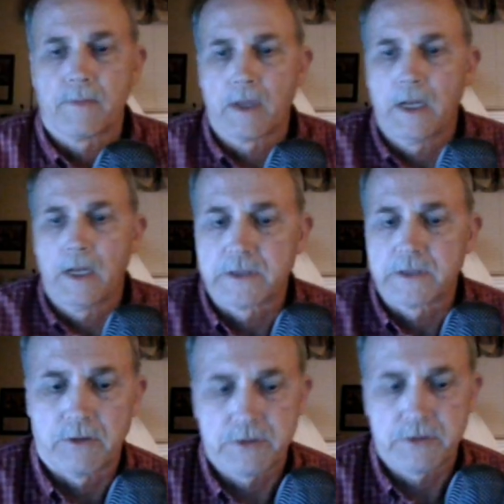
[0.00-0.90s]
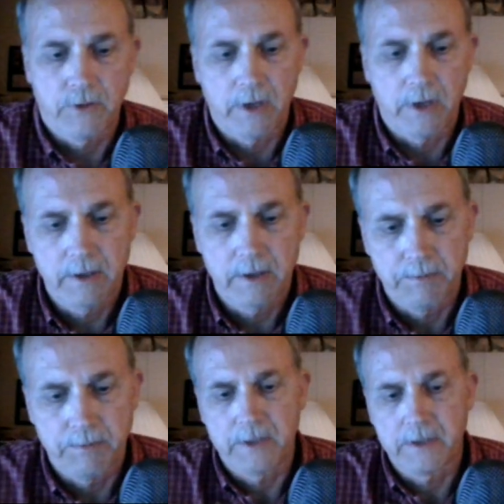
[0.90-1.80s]
anyway,
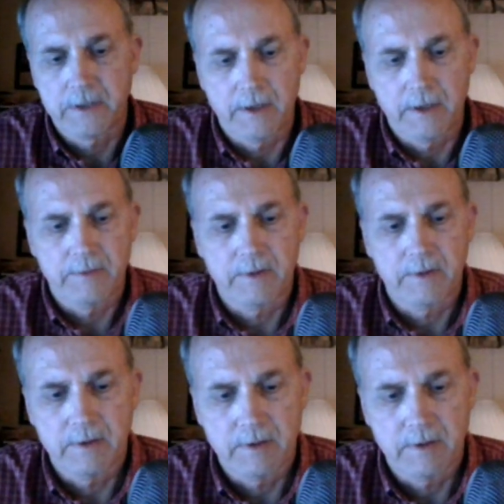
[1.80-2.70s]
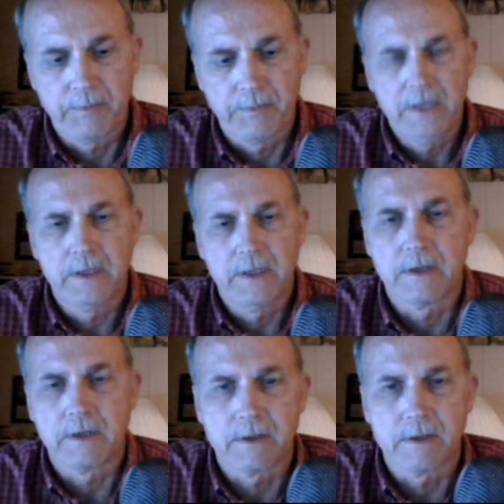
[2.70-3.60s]
but
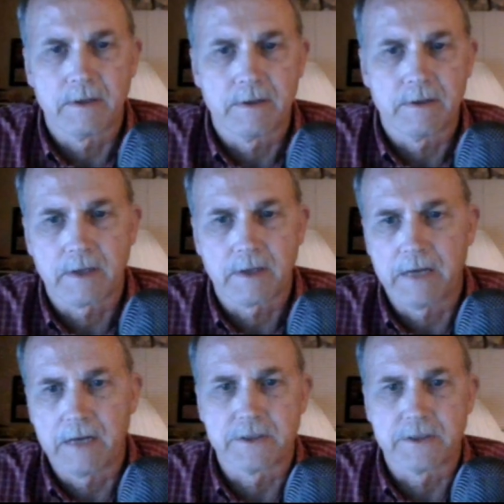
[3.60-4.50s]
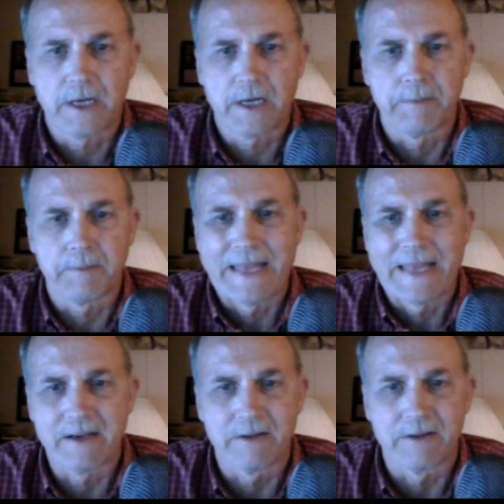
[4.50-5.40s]
being kind of the second
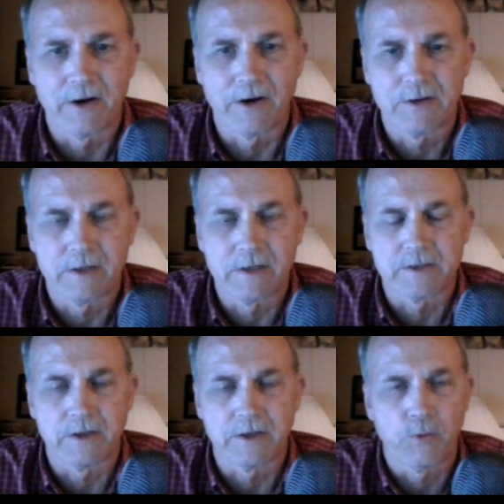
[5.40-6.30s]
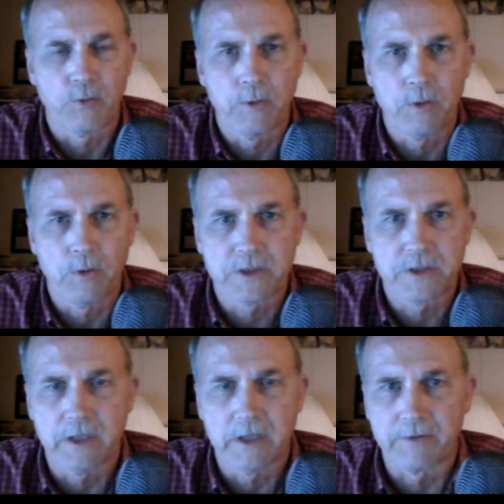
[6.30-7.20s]
banana there, you won't
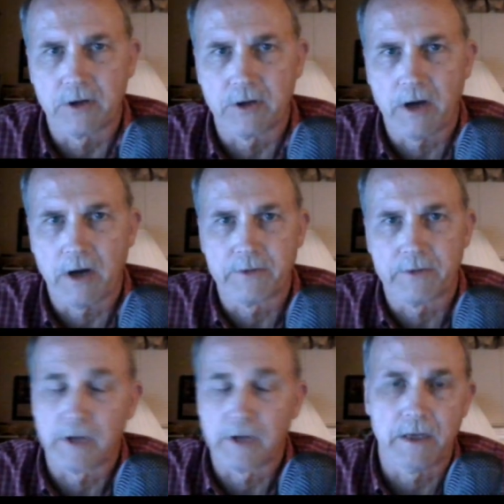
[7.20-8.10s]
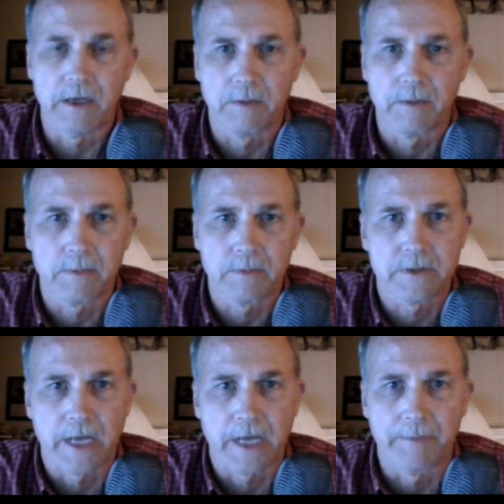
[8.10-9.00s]
see that very often, or any
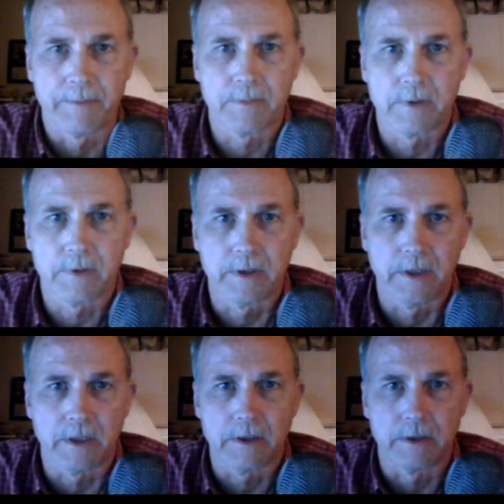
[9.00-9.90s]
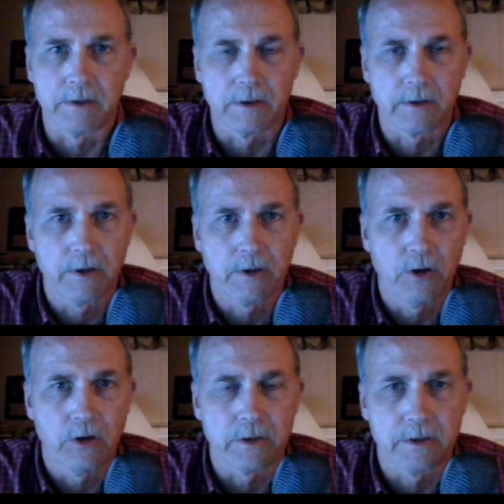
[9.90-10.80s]
time in the
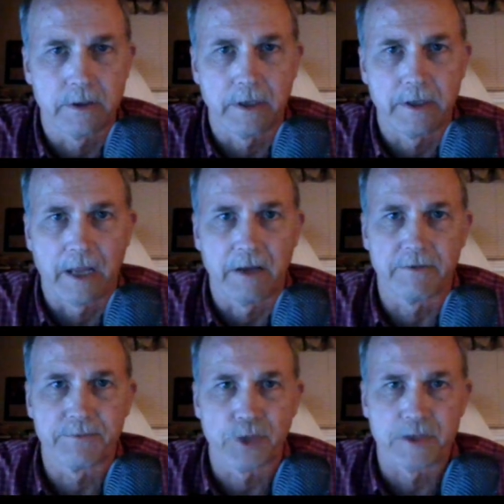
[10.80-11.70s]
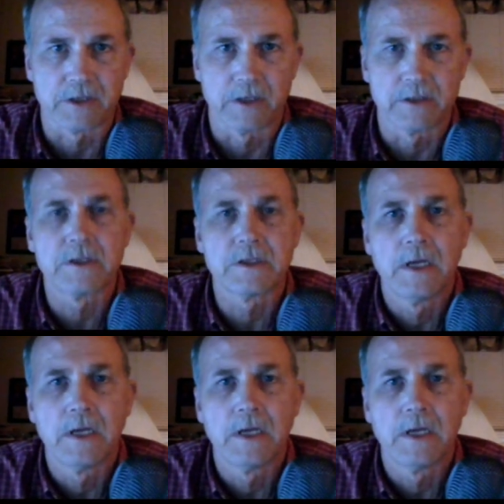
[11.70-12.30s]
current day of presidents.